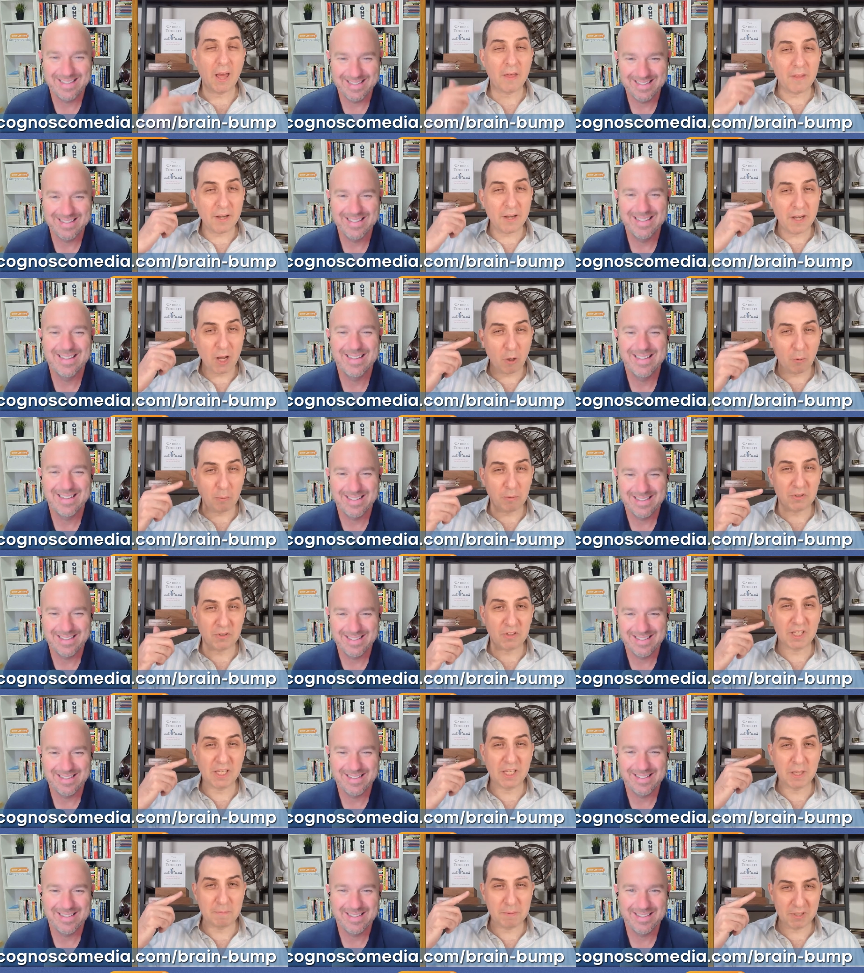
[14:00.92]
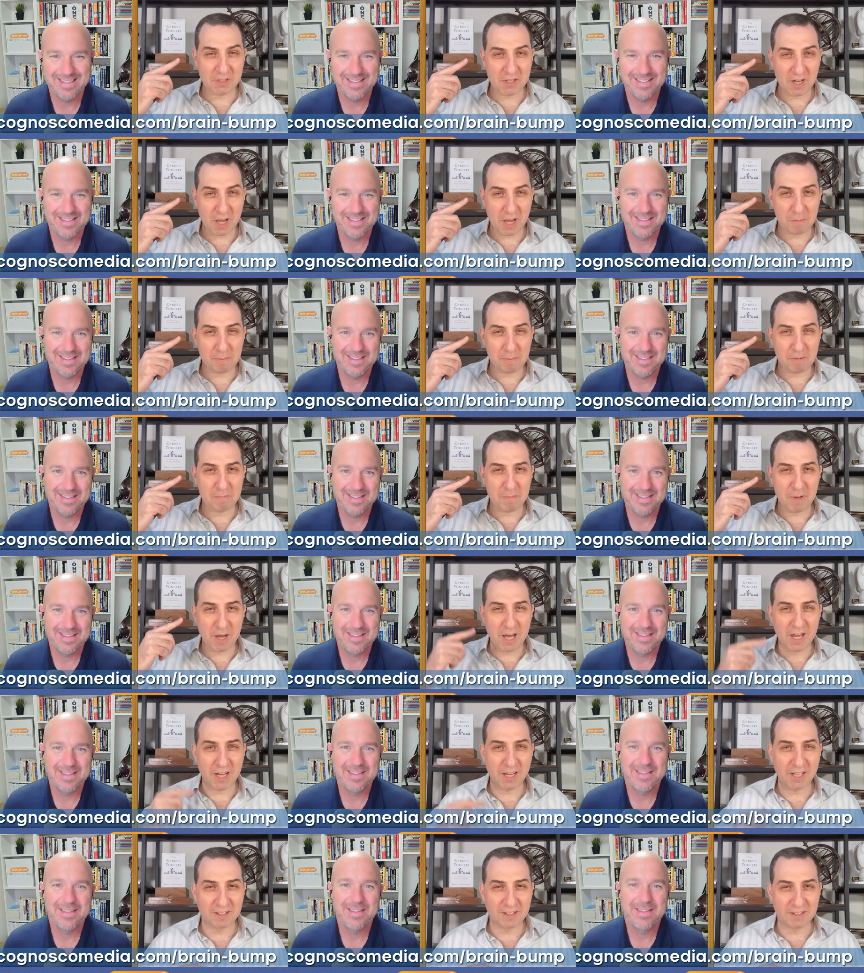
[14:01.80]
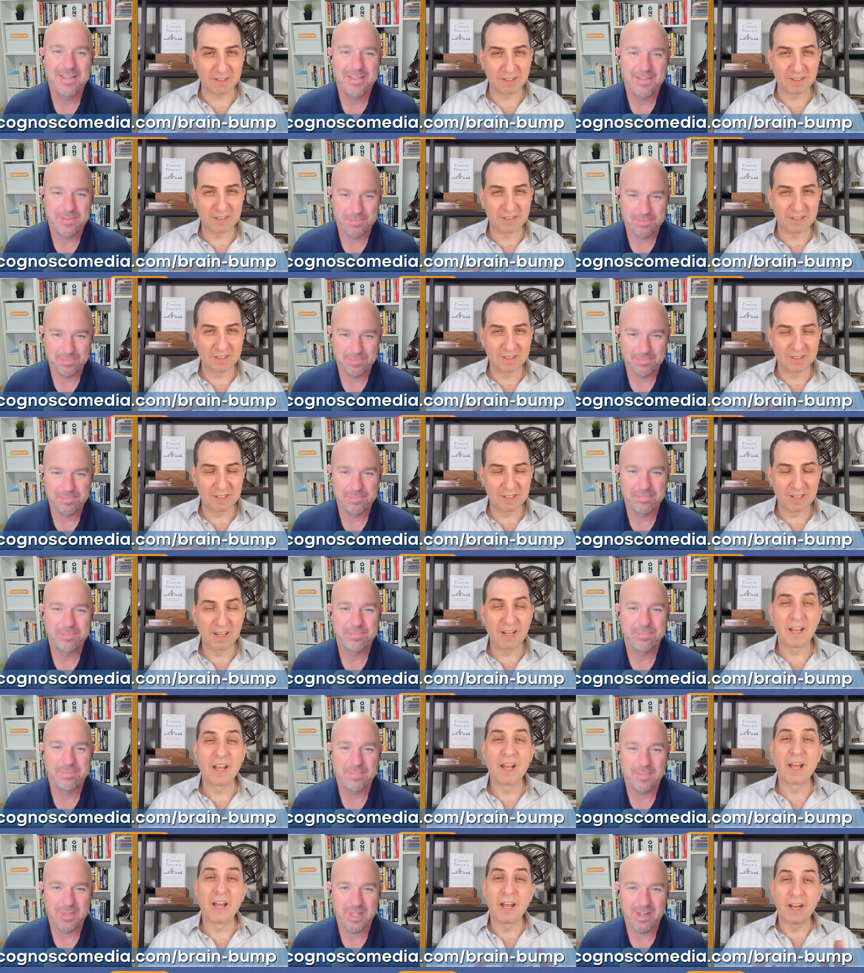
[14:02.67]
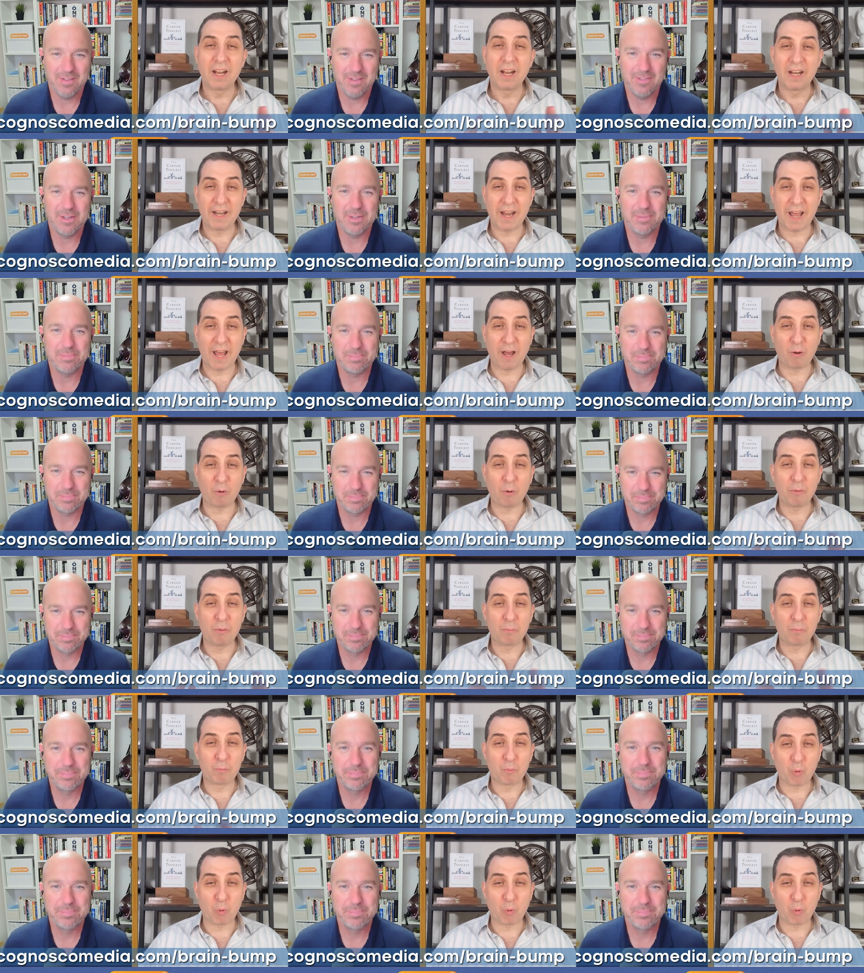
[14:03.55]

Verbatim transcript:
Speaker 1: that helps to keep it top of mind. Love now, it.